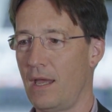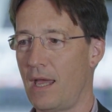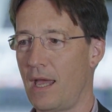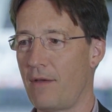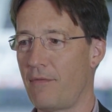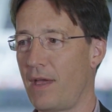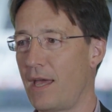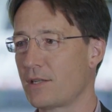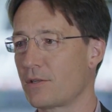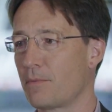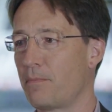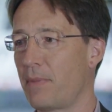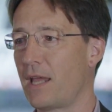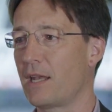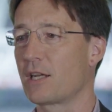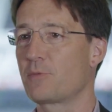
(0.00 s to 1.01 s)
have had some
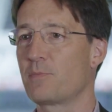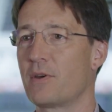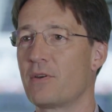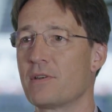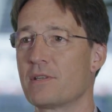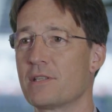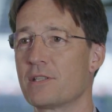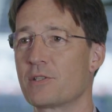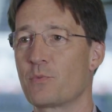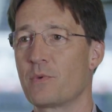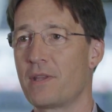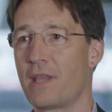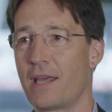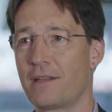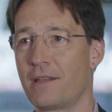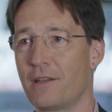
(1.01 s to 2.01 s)
bad experiences
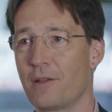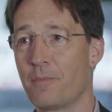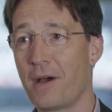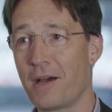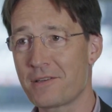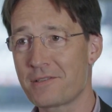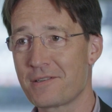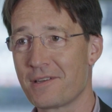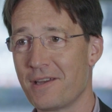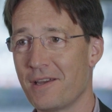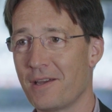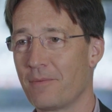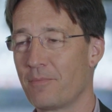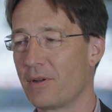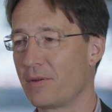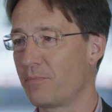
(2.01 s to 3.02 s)
with that in the past,
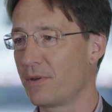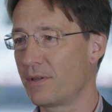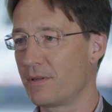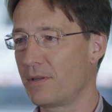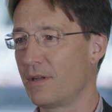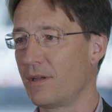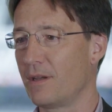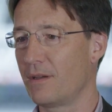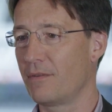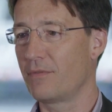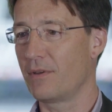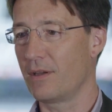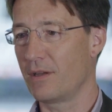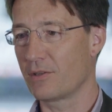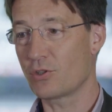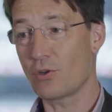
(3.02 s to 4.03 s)
but
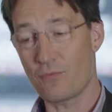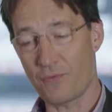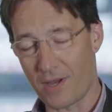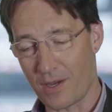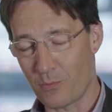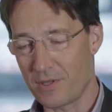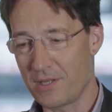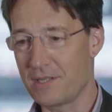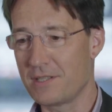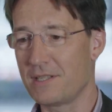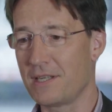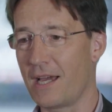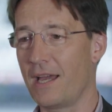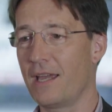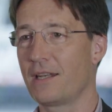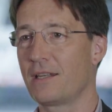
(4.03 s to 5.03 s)
so far with
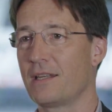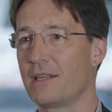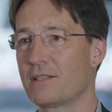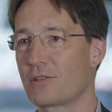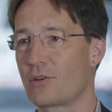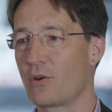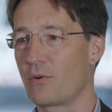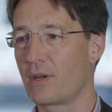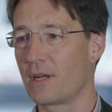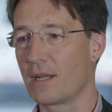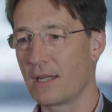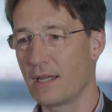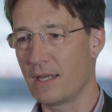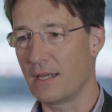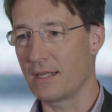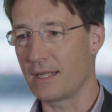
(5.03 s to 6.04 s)
ECI it's going
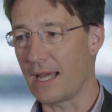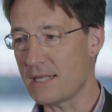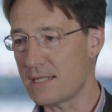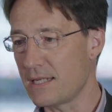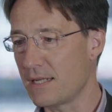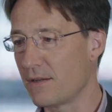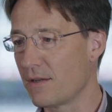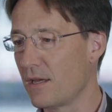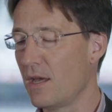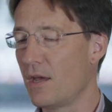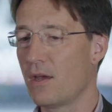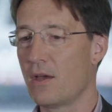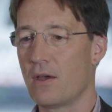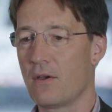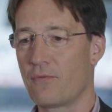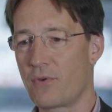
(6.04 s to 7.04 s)
nicely.
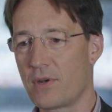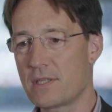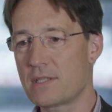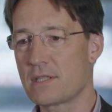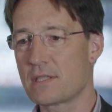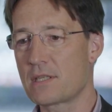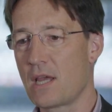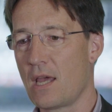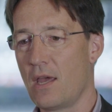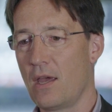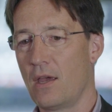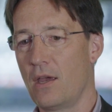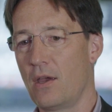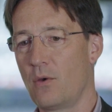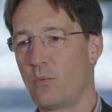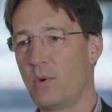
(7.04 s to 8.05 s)
For instance,
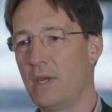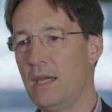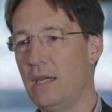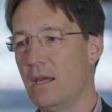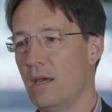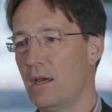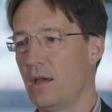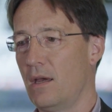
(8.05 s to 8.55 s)
we